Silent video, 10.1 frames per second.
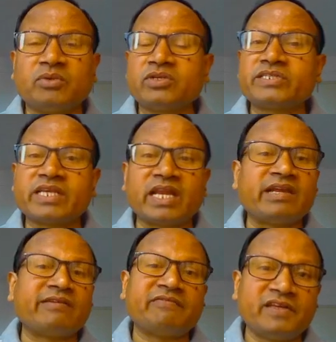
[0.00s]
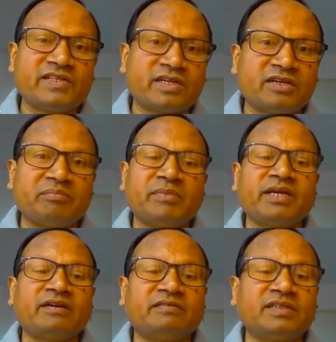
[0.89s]
most salient feature of
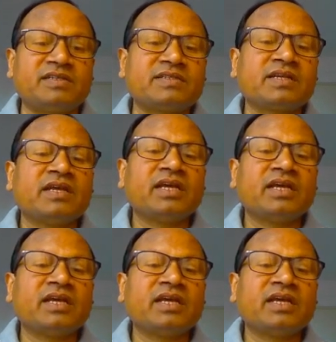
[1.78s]
metaverse.